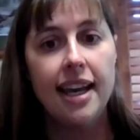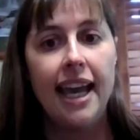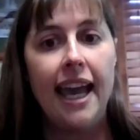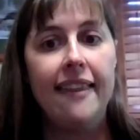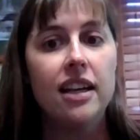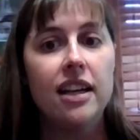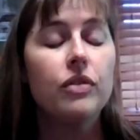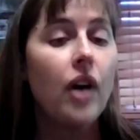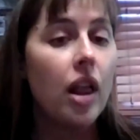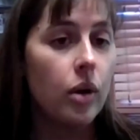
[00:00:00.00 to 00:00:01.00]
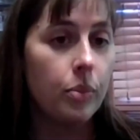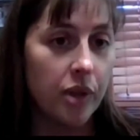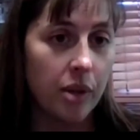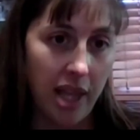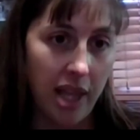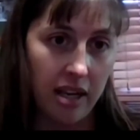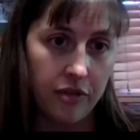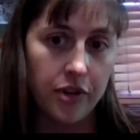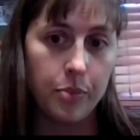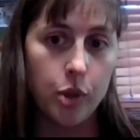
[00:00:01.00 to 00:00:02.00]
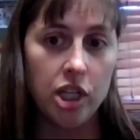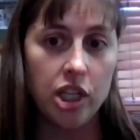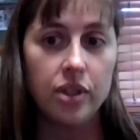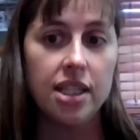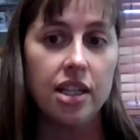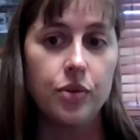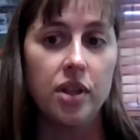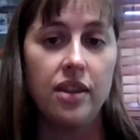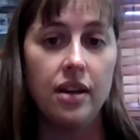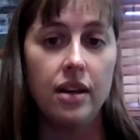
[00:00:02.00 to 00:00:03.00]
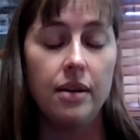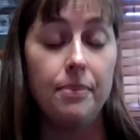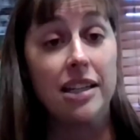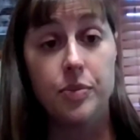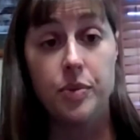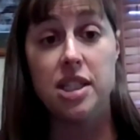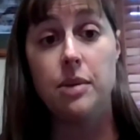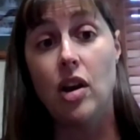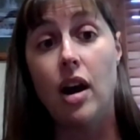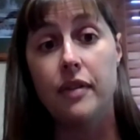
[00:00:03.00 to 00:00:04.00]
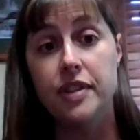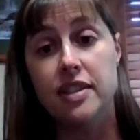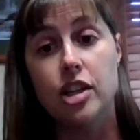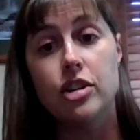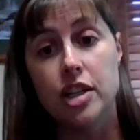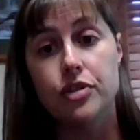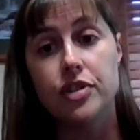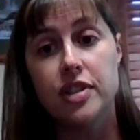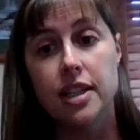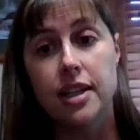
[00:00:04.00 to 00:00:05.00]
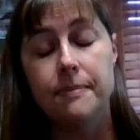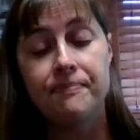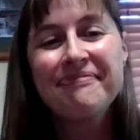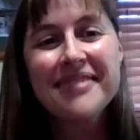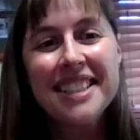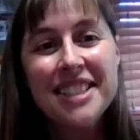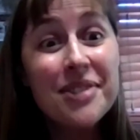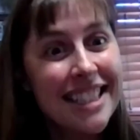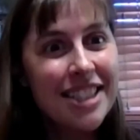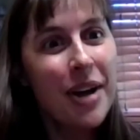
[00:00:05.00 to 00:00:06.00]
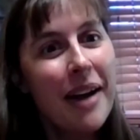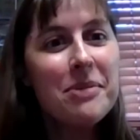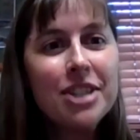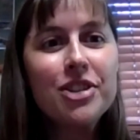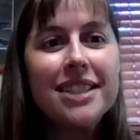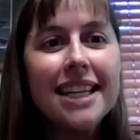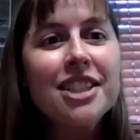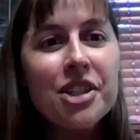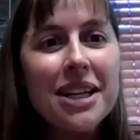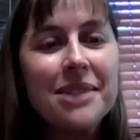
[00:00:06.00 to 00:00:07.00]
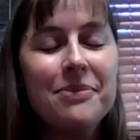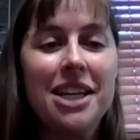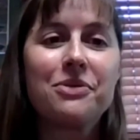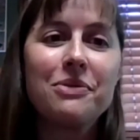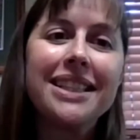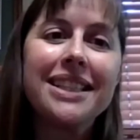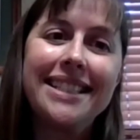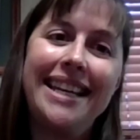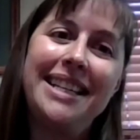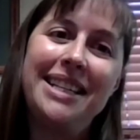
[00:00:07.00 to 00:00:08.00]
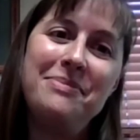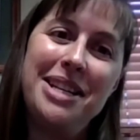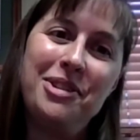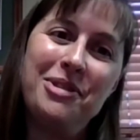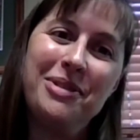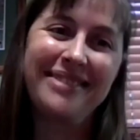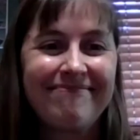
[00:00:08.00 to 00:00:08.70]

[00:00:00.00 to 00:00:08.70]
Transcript: and then he'll follow up with a plan for putting you in touch with the management team of the office that you're interested in. So everybody should send us a resume, because we're really excited to meet you.